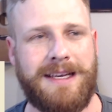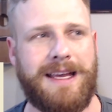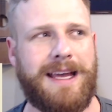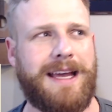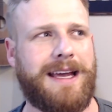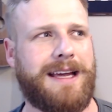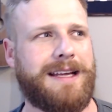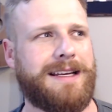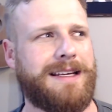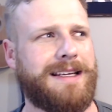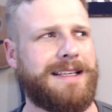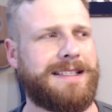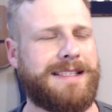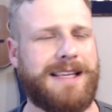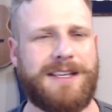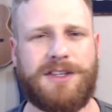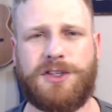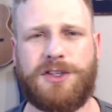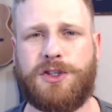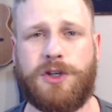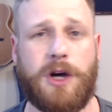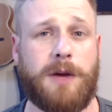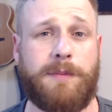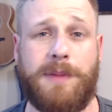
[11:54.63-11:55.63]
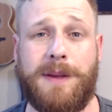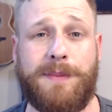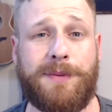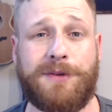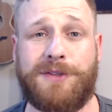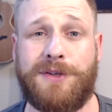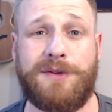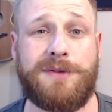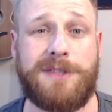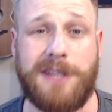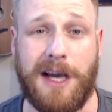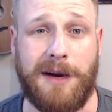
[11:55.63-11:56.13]
And he says drunk people
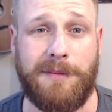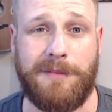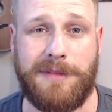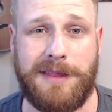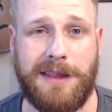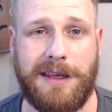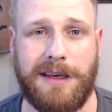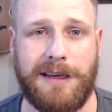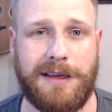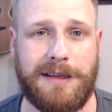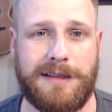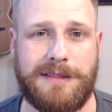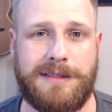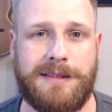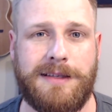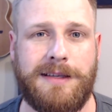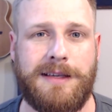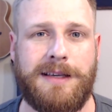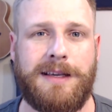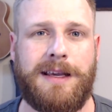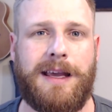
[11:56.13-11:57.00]
do dumb things.